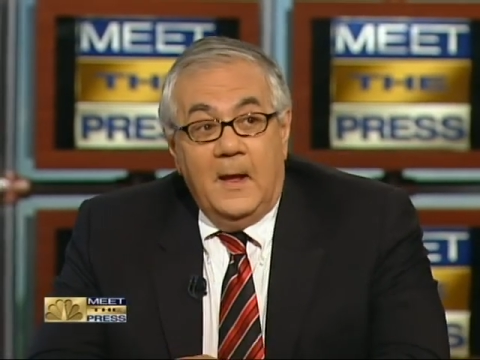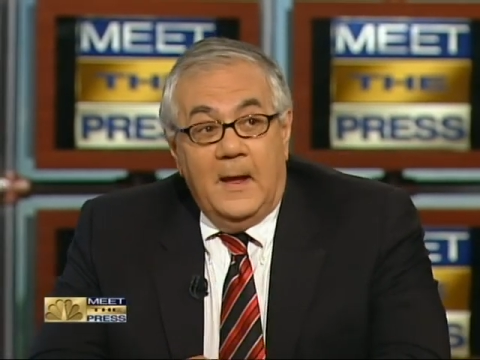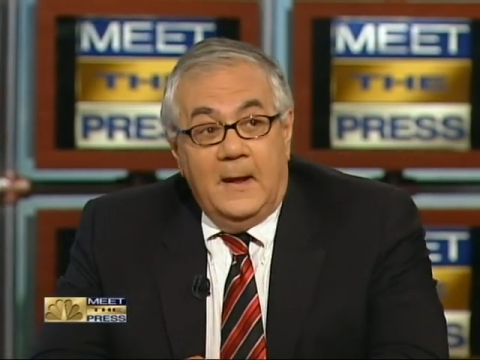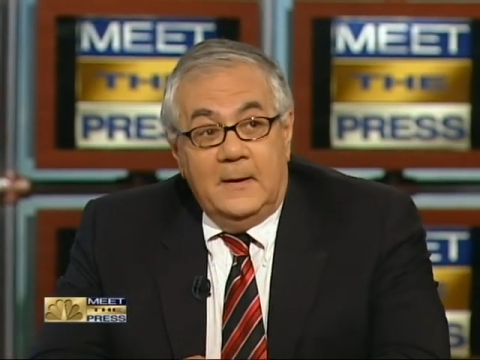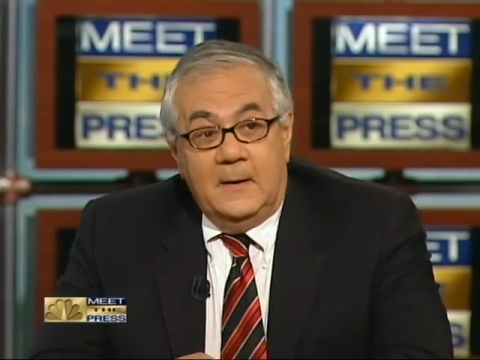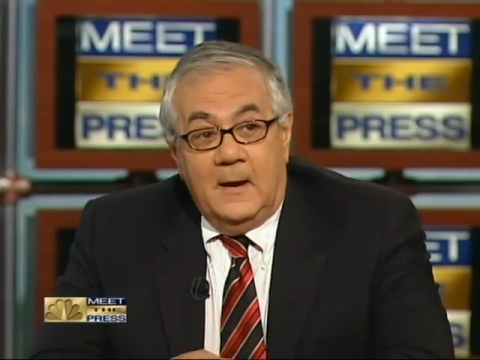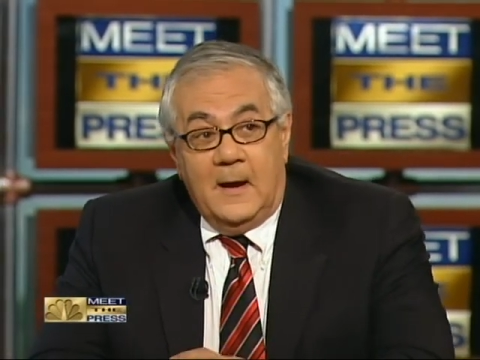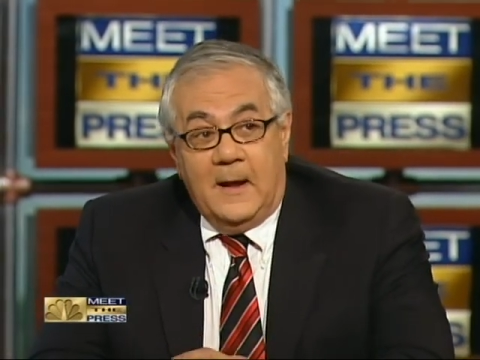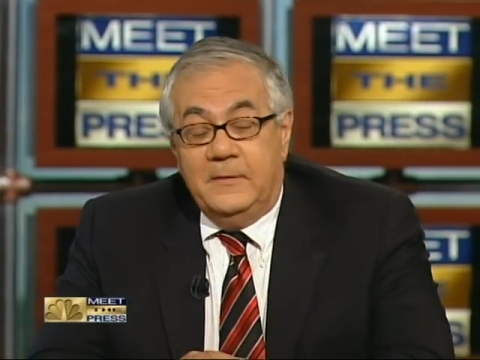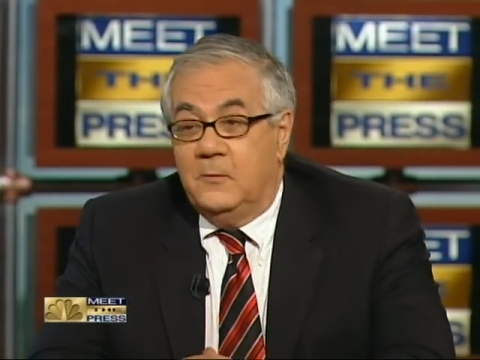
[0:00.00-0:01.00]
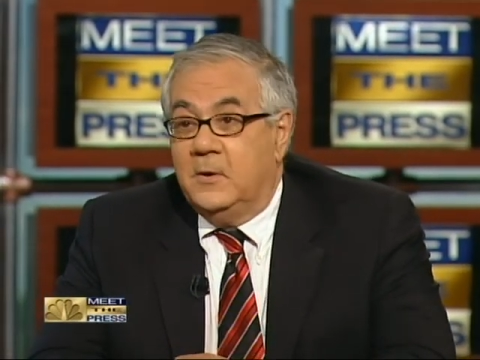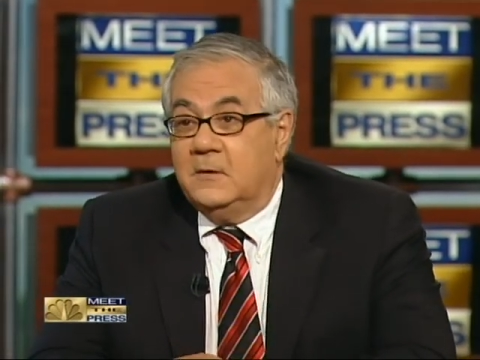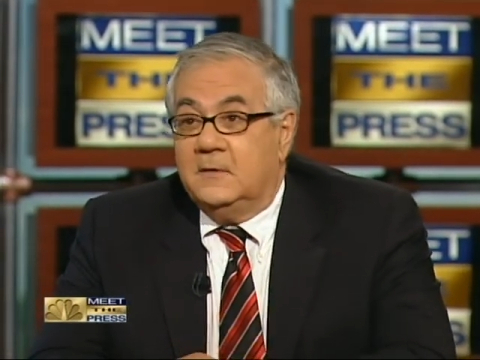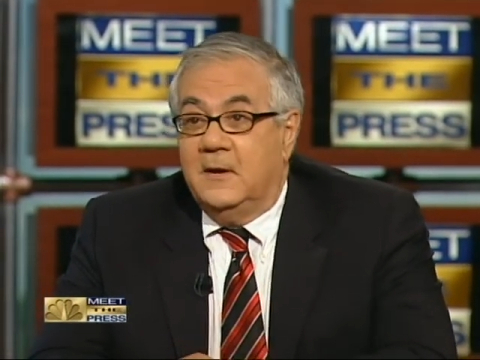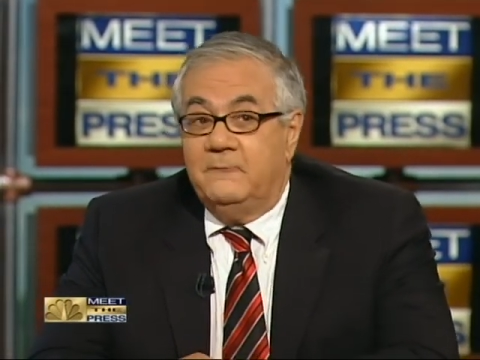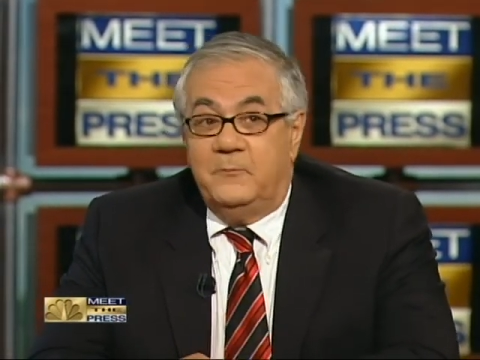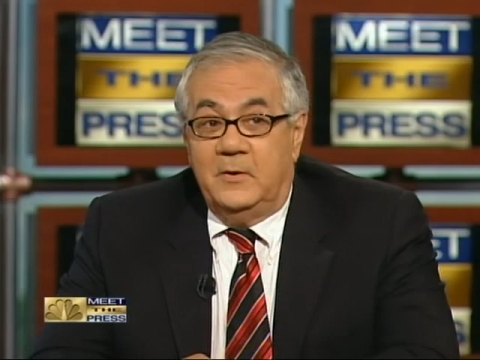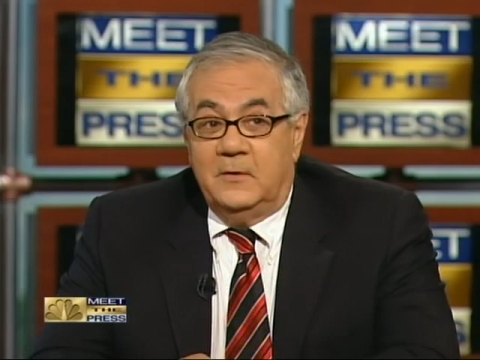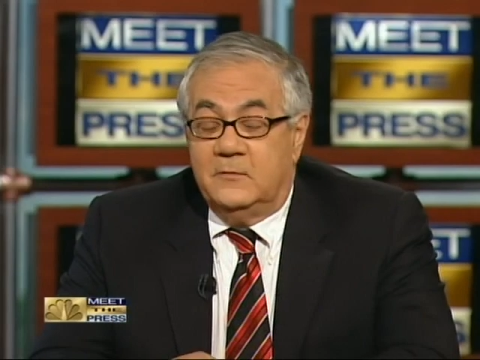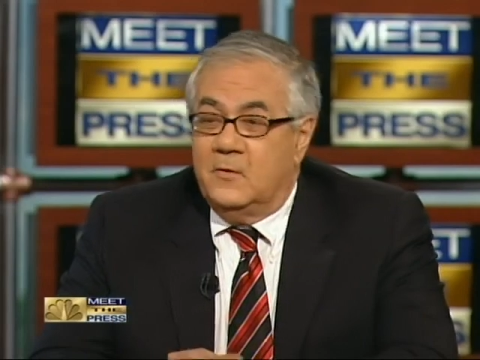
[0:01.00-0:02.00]
and I think we could save
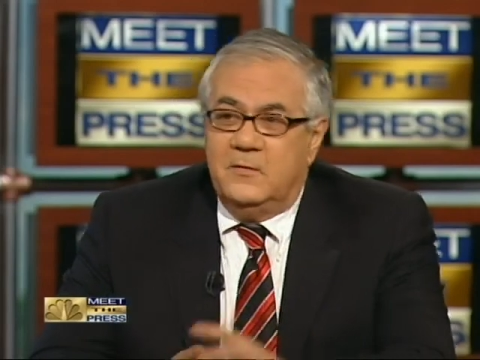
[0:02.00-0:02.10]
billions.